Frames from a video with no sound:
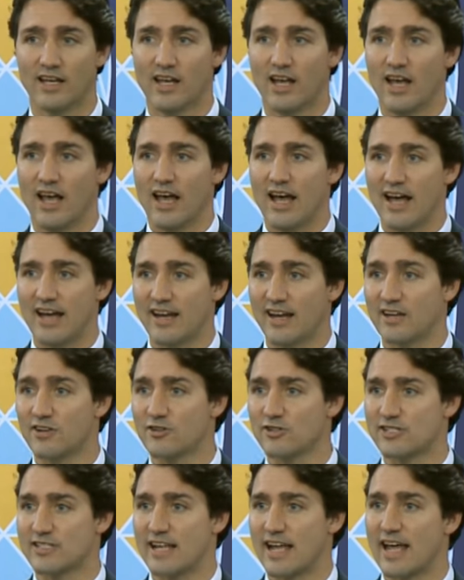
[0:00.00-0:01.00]
and
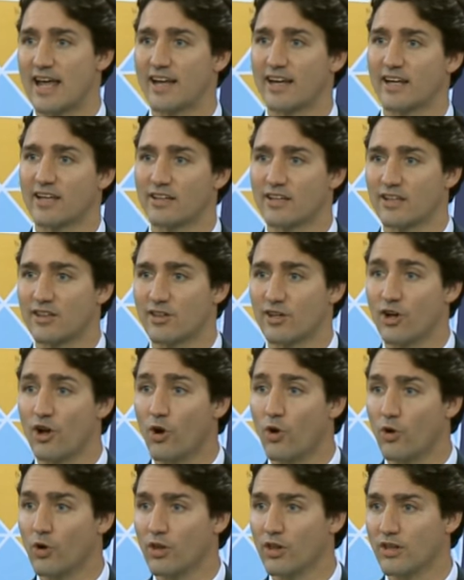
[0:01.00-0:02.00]
understanding that the
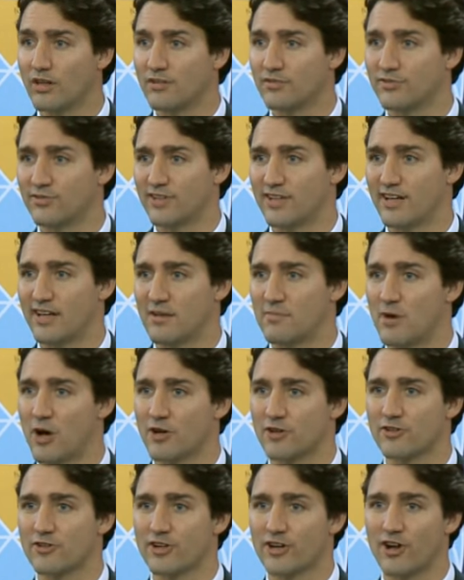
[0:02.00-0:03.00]
goal of a
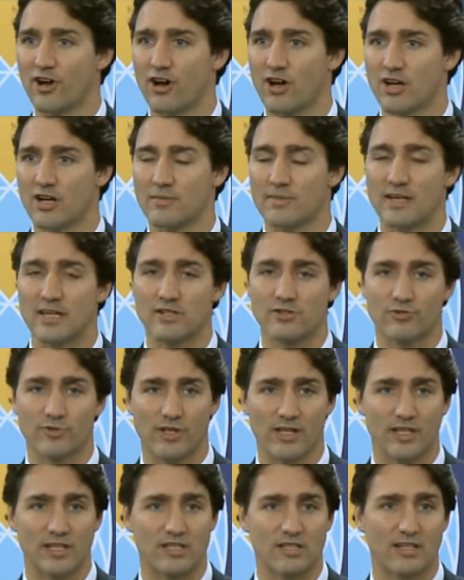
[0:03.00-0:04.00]
modern economy is
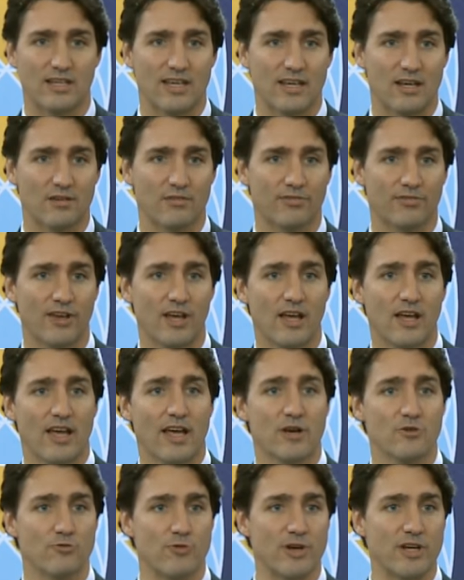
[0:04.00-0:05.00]
really to give
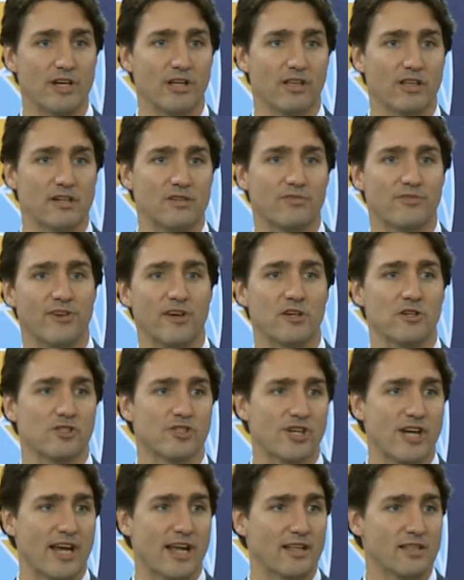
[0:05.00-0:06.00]
a real and fair
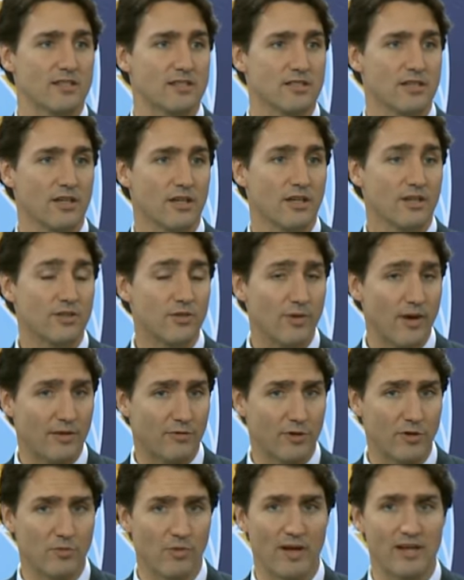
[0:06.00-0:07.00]
chance to
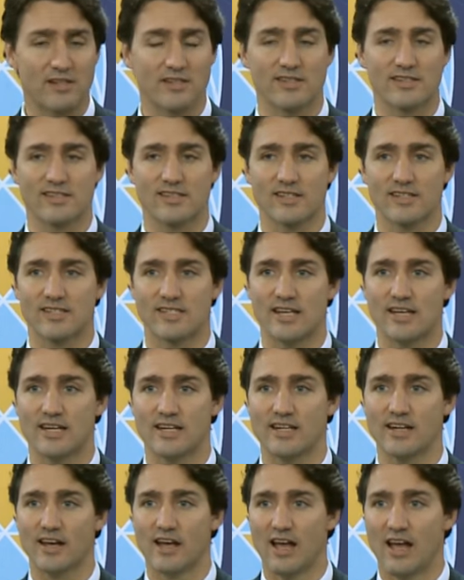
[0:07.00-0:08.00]
everyone to succeed.
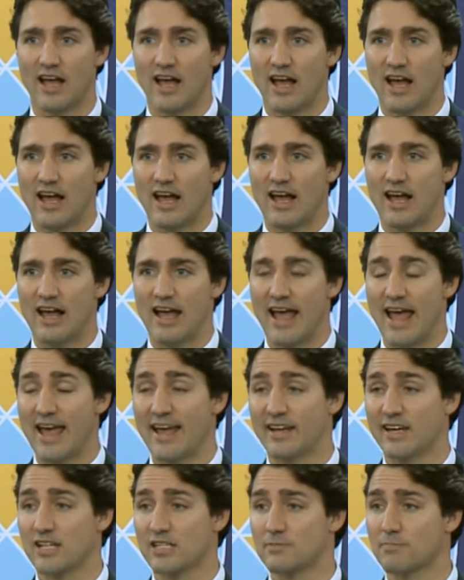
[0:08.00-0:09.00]

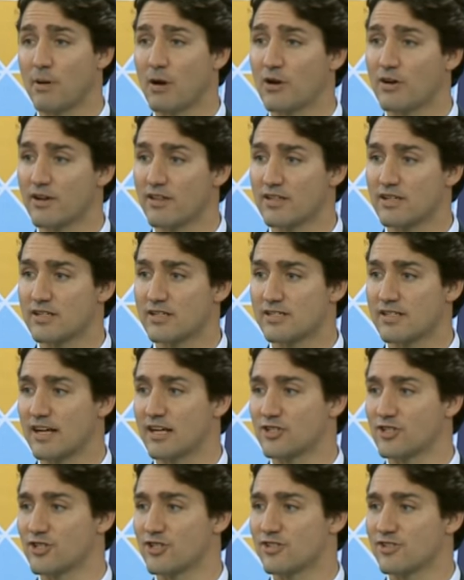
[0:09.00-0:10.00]
And as part of the
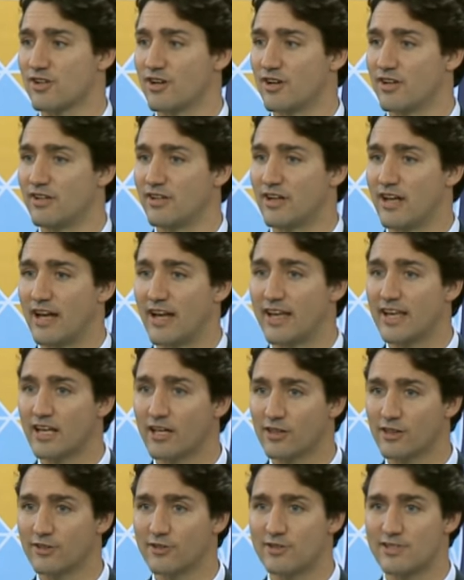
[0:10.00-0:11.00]
discussions on
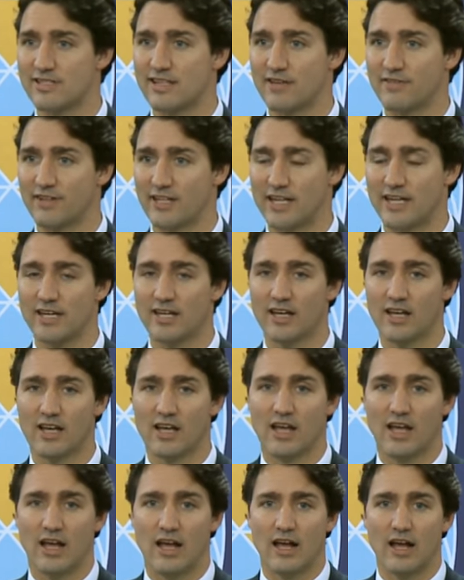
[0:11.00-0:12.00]
inclusivity,
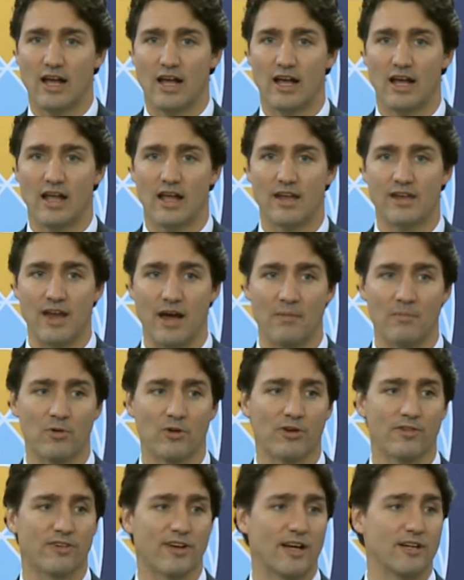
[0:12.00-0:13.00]
a number
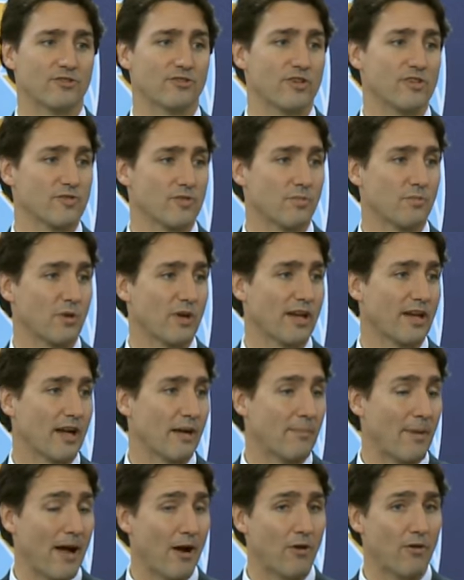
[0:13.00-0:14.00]
of countries were bringing
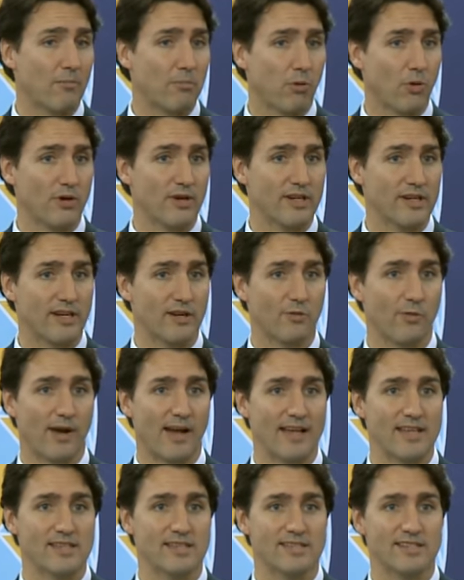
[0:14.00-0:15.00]
up how important it
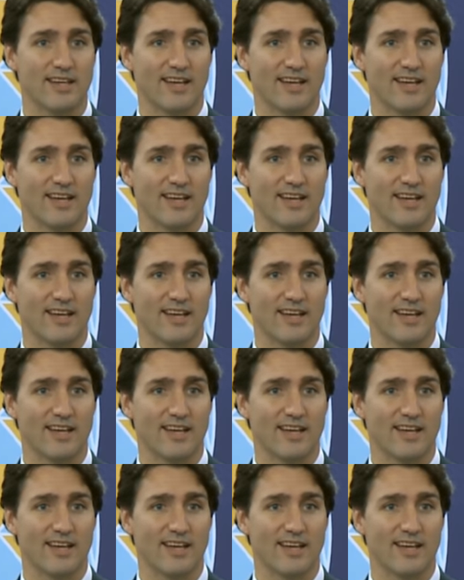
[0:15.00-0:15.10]
was